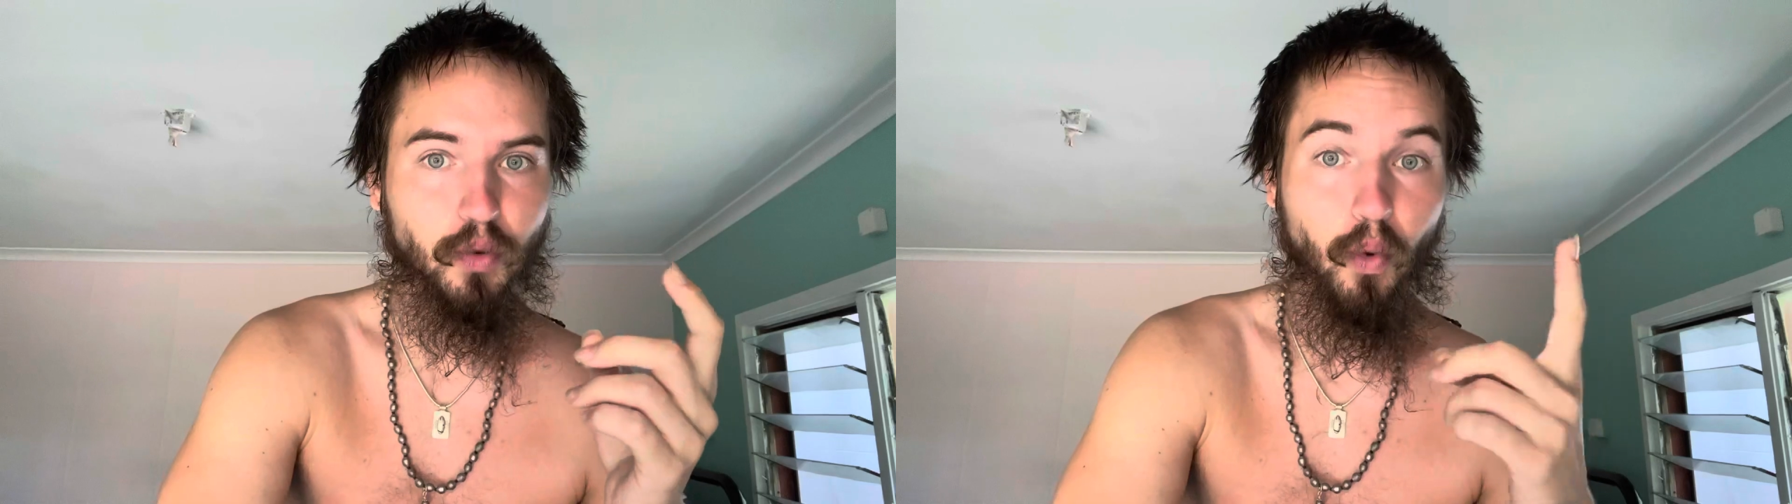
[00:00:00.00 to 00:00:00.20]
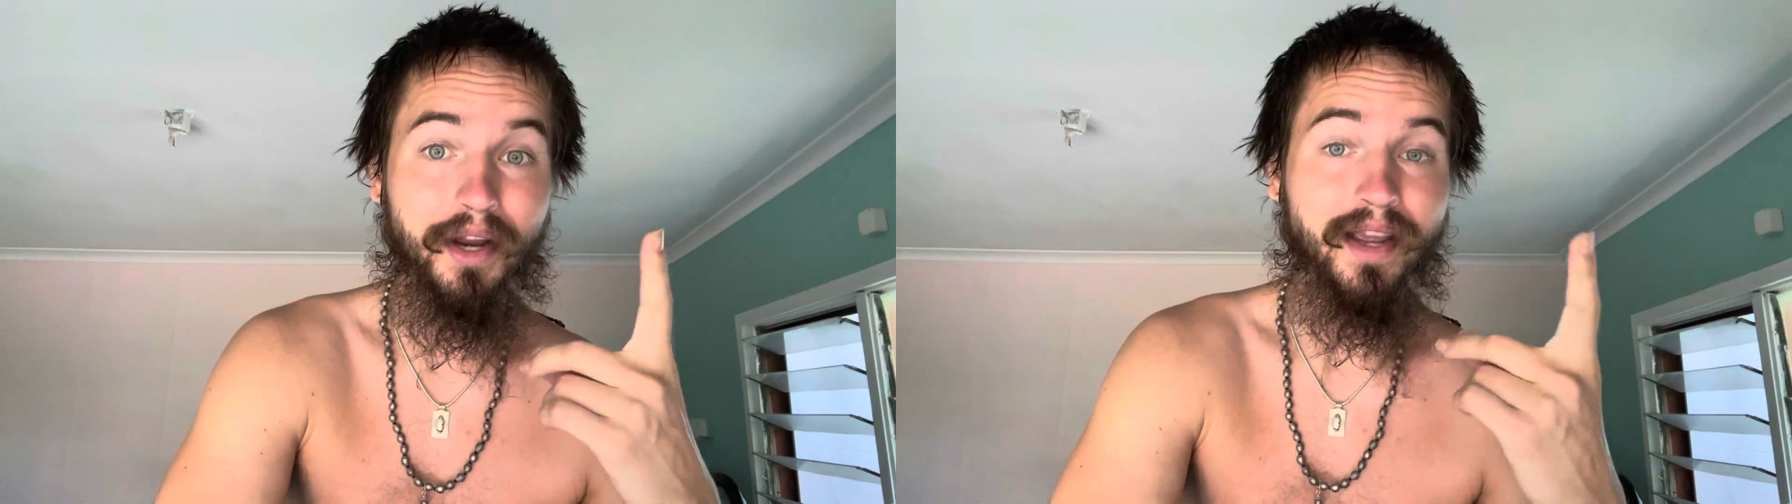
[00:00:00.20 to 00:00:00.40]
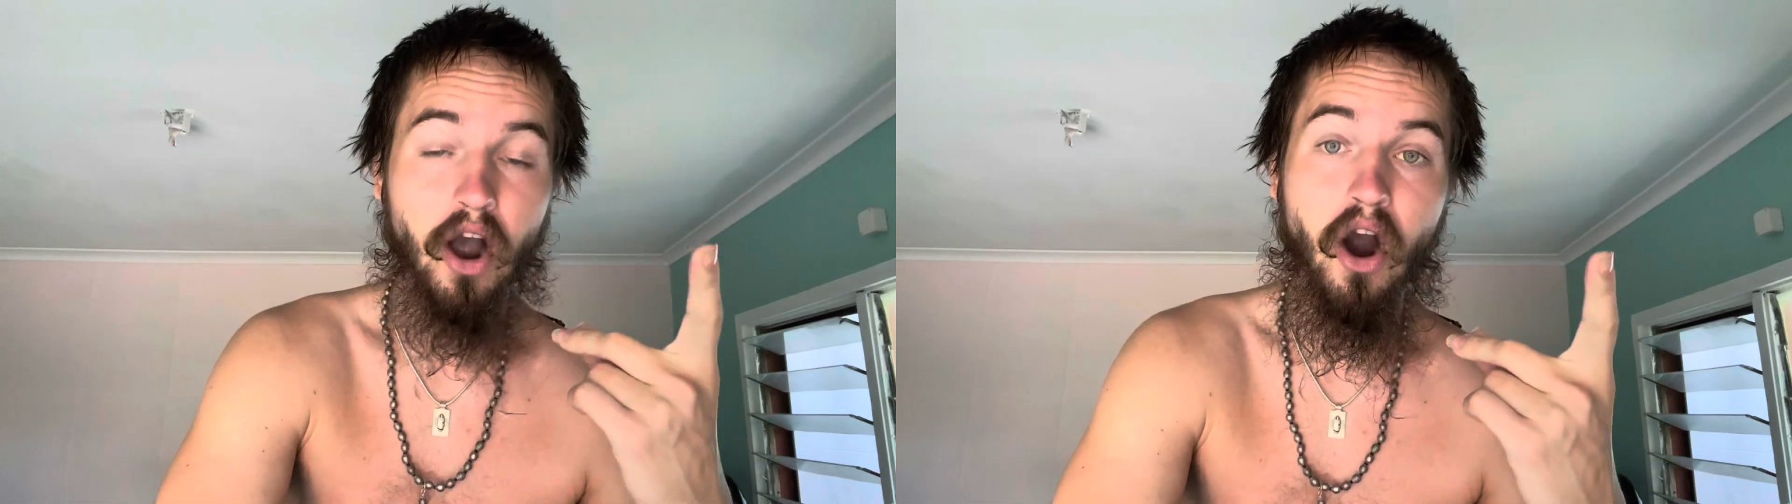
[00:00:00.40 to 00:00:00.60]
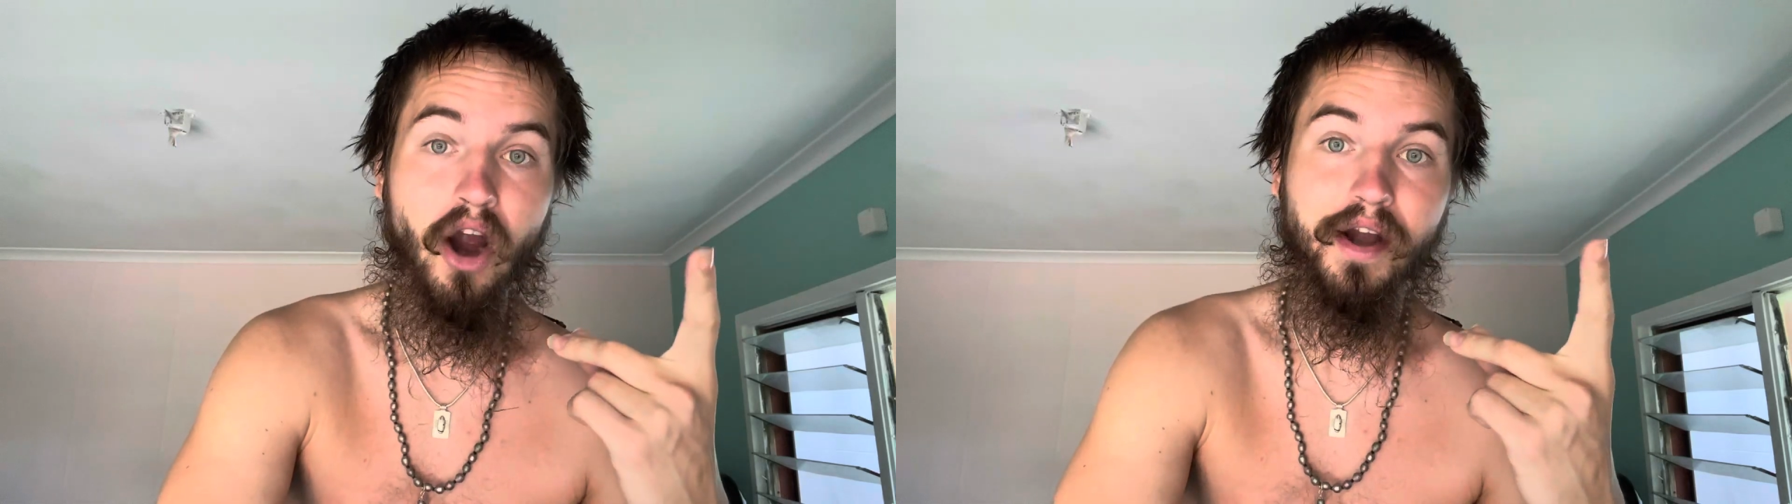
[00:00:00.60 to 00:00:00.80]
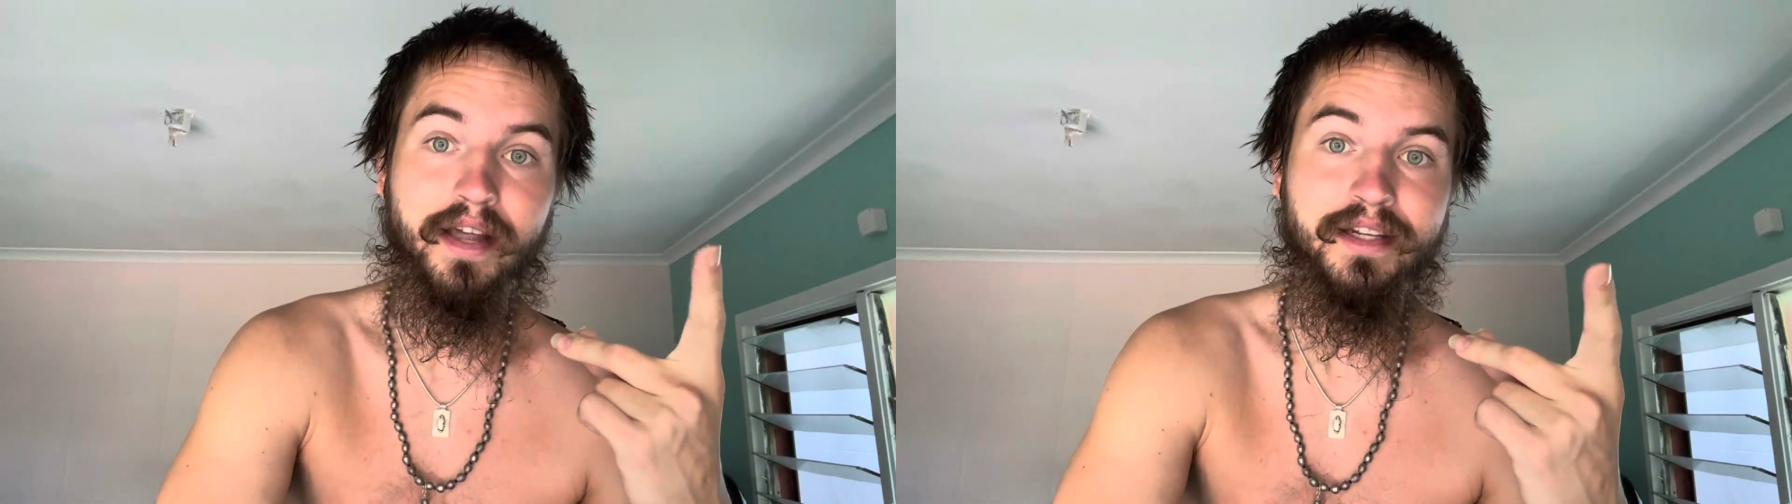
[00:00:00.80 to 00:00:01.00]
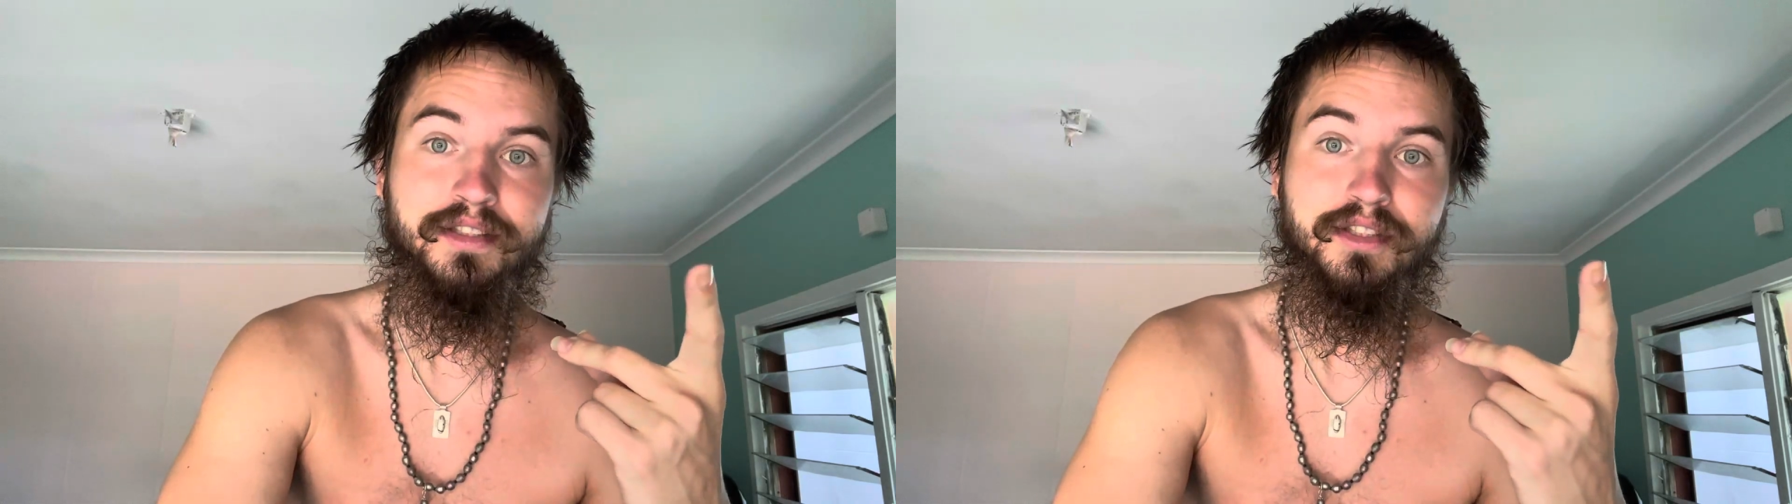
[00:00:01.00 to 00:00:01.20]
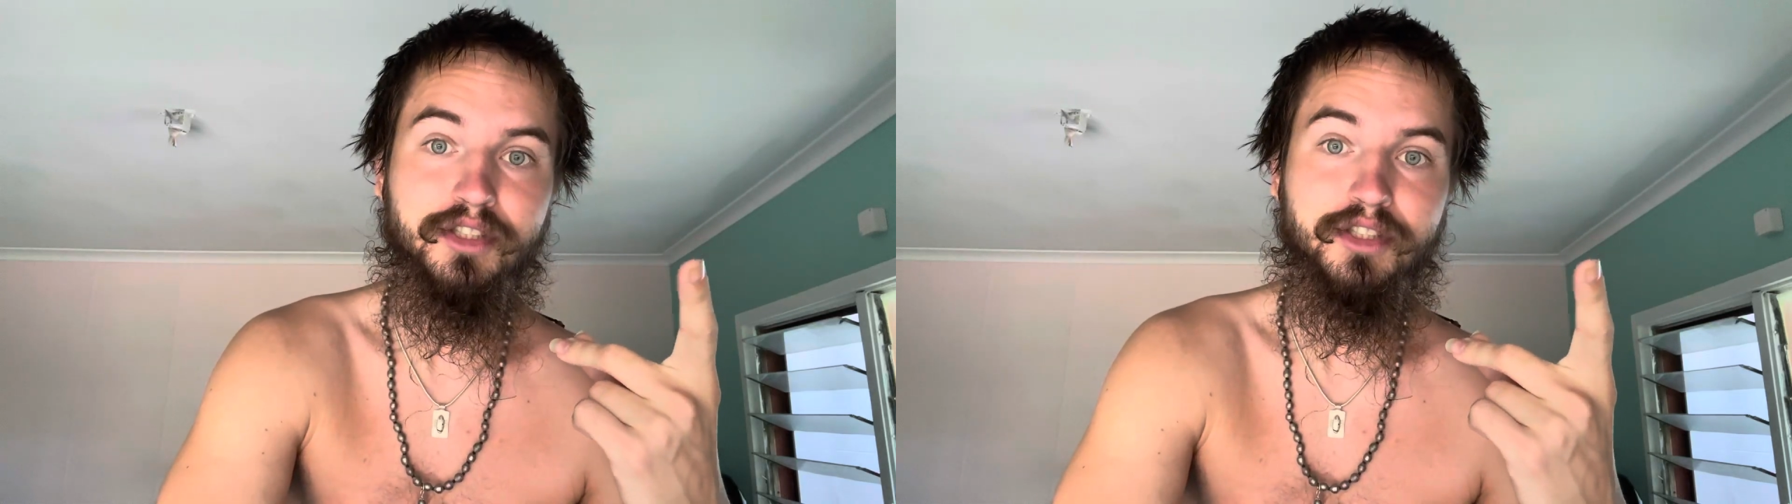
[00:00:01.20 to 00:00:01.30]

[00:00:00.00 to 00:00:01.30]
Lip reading: working hard and